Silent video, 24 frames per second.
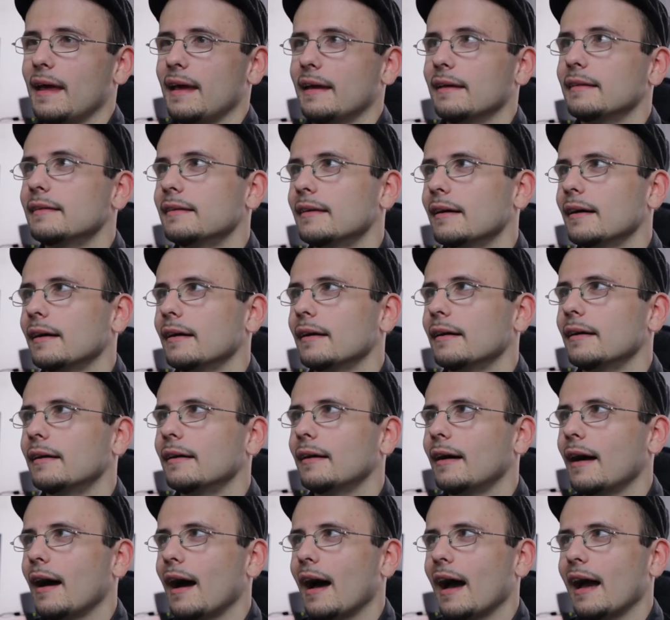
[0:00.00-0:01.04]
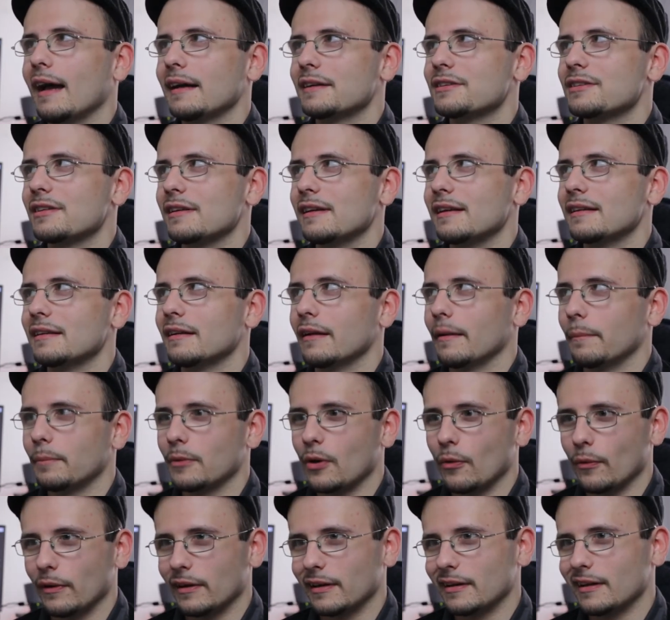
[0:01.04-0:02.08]
and I actually ended
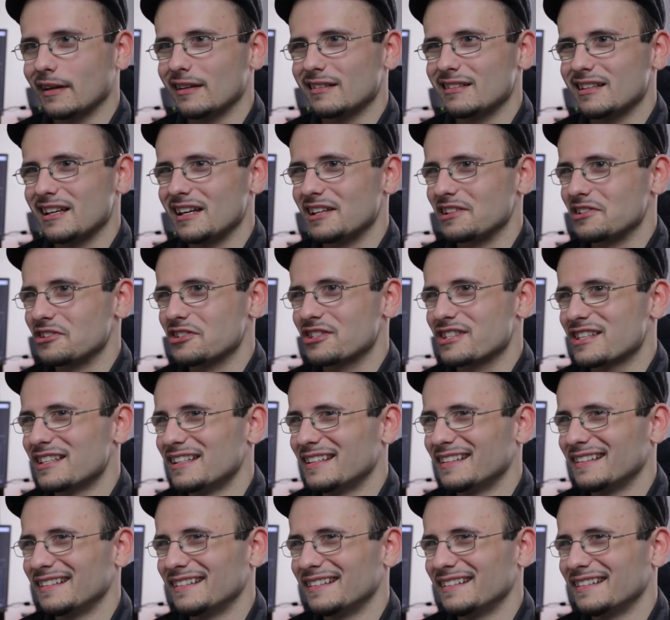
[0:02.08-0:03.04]
up going in a ditch.